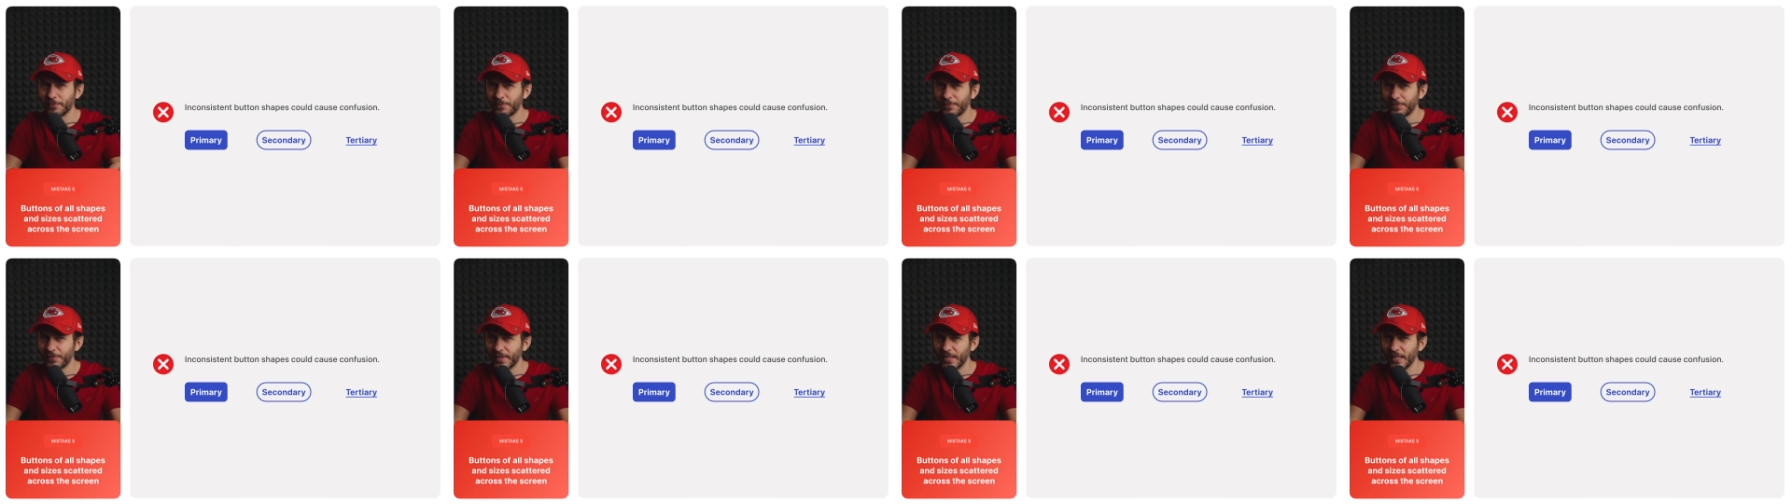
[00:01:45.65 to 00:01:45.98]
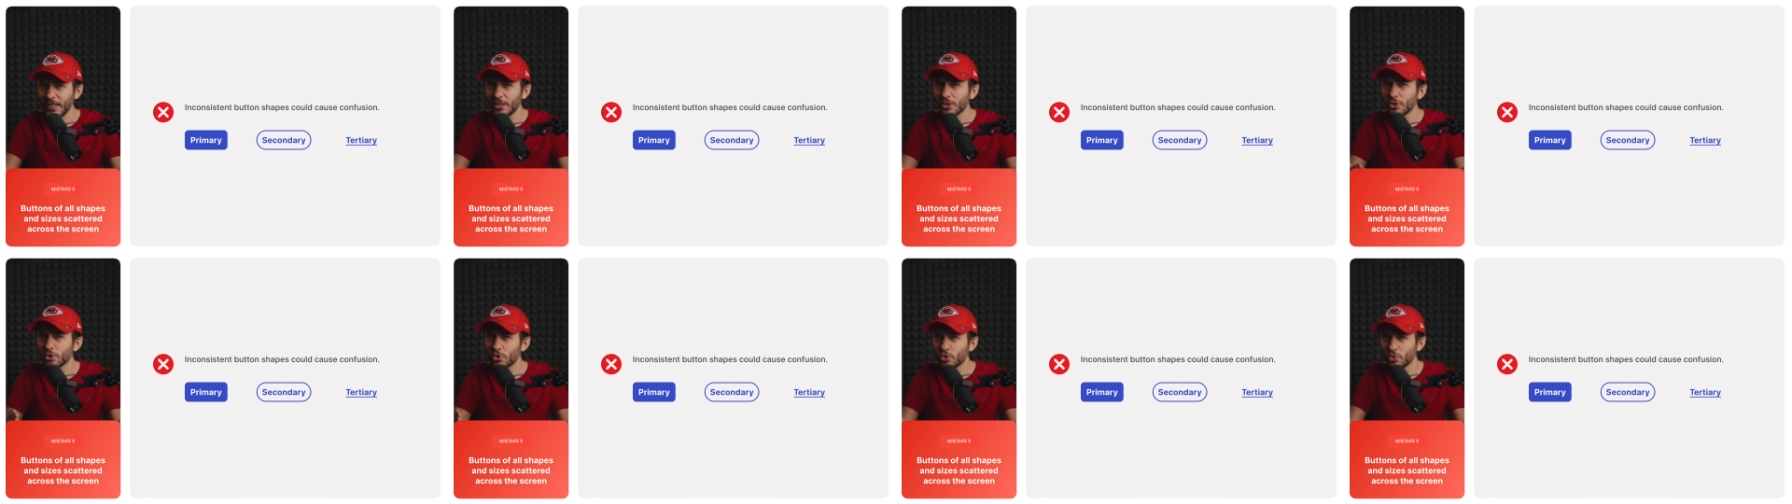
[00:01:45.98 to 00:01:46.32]

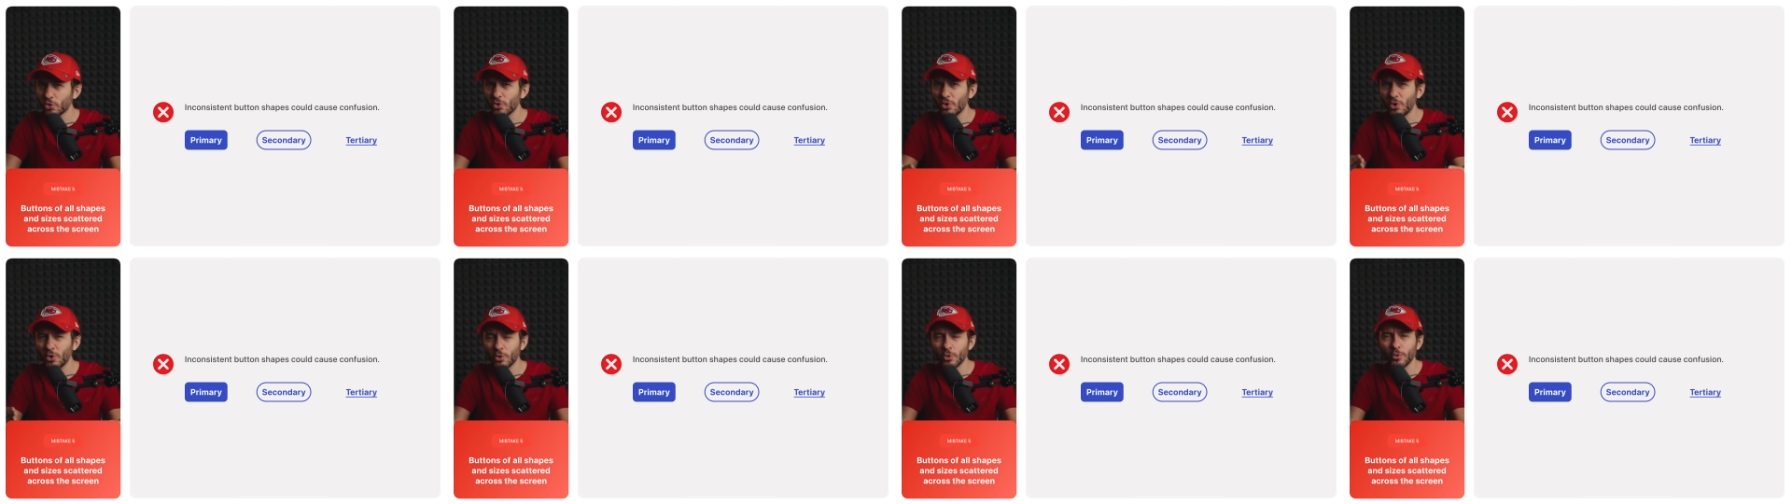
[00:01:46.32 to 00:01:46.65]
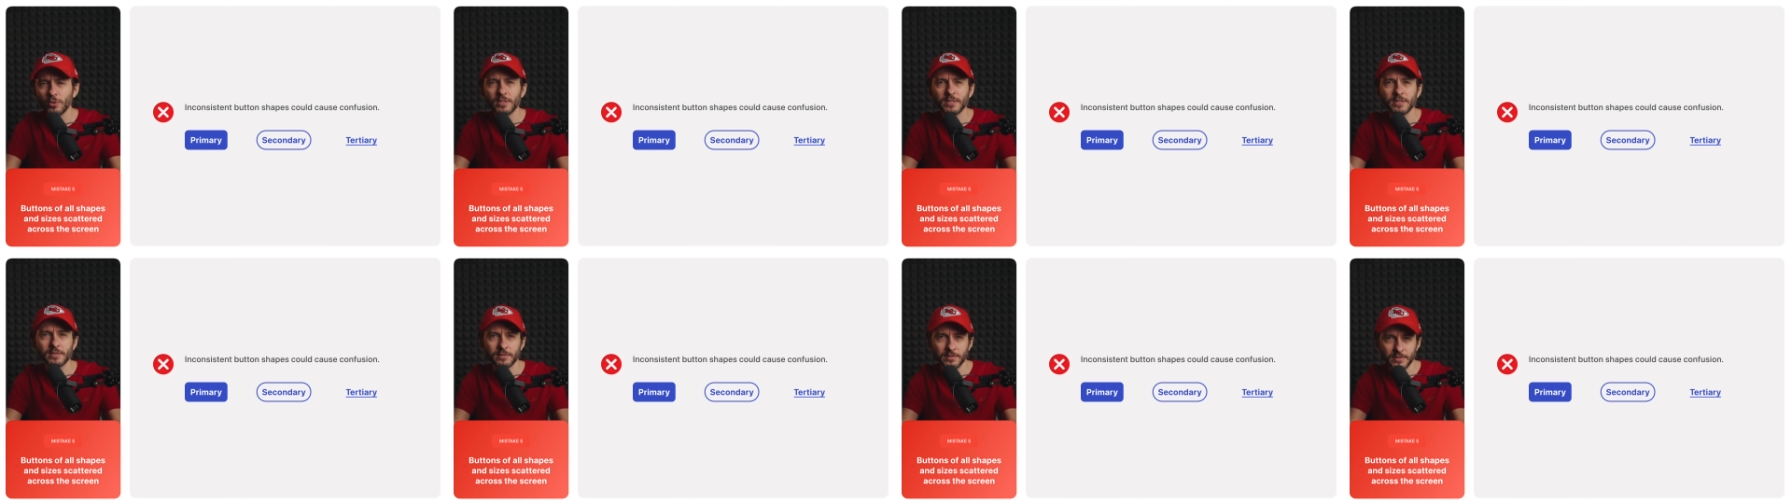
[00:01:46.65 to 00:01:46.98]
thing should
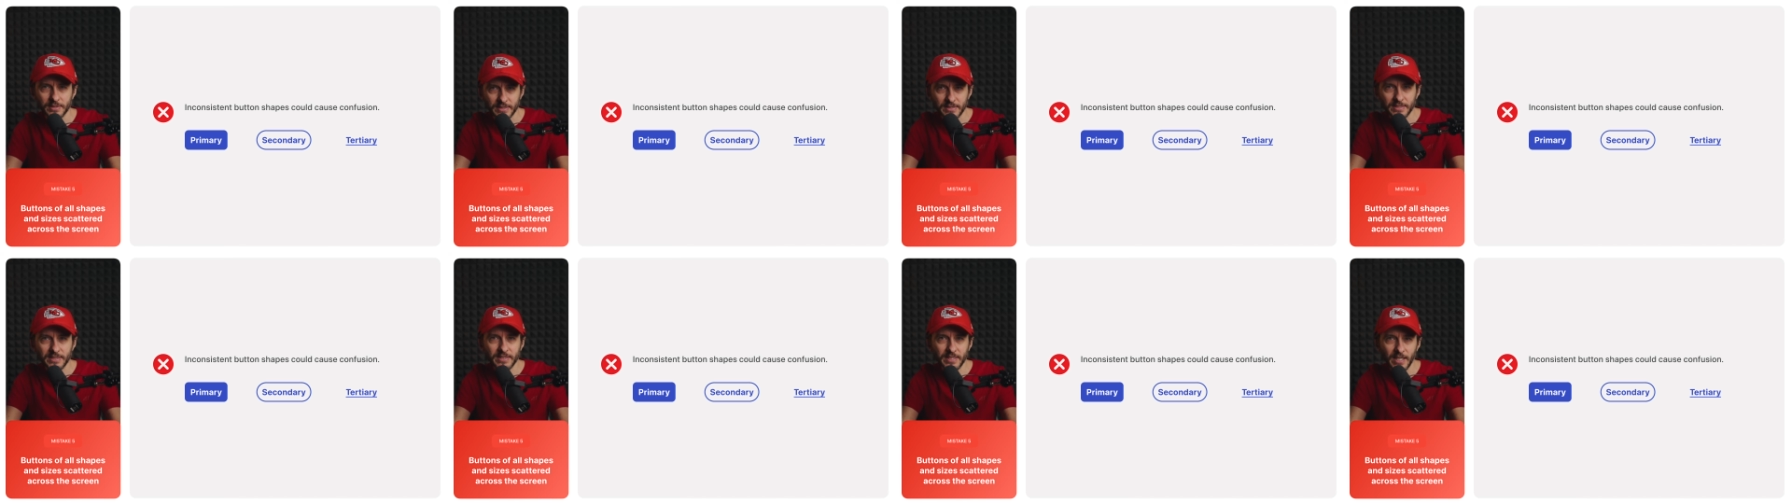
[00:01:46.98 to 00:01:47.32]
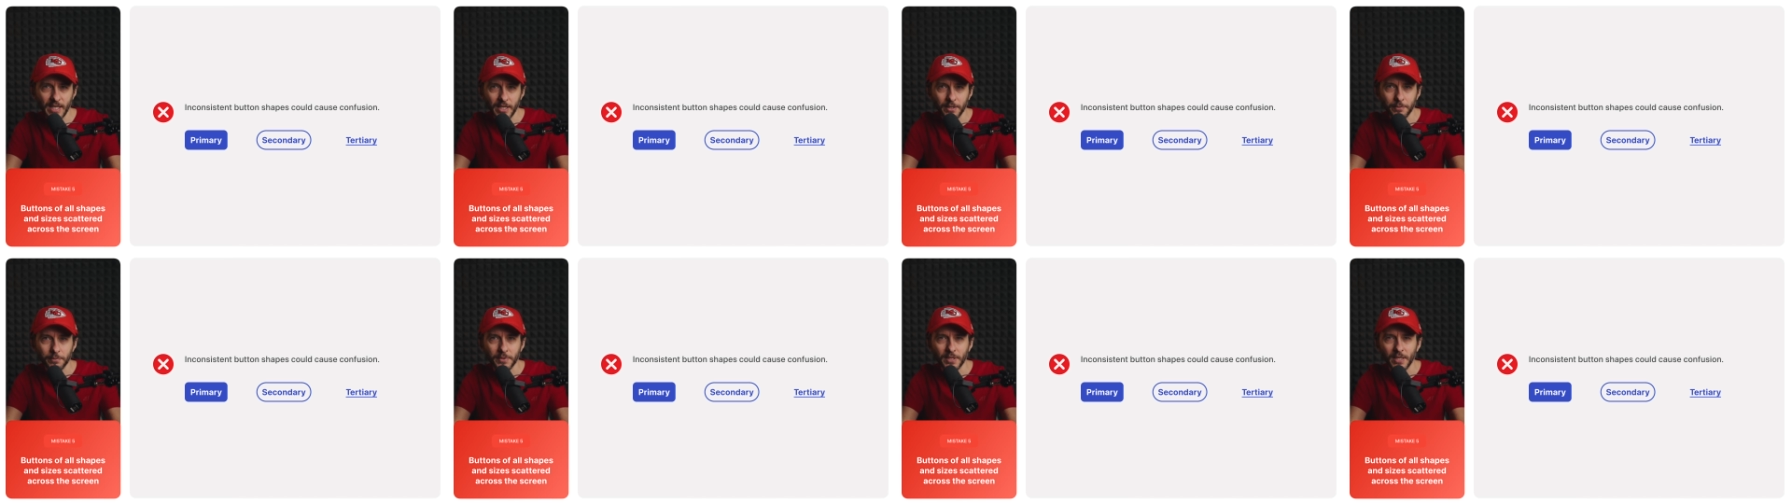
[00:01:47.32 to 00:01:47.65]
look the
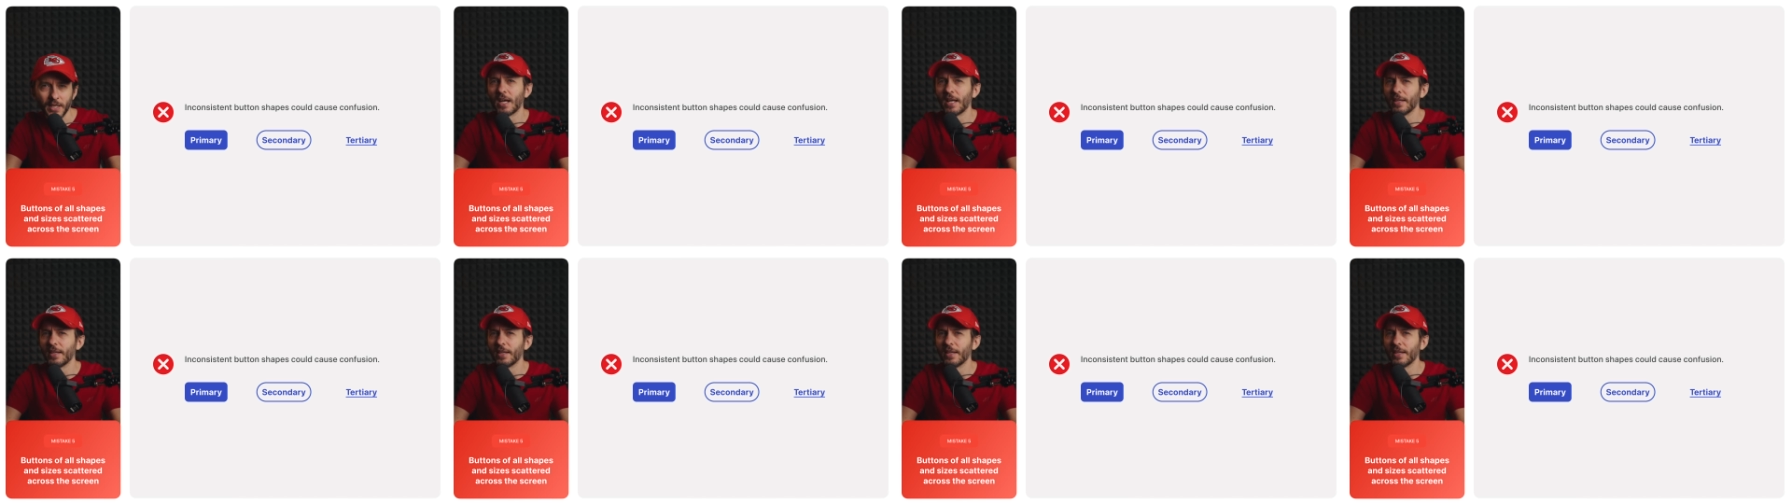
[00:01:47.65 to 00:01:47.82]
same,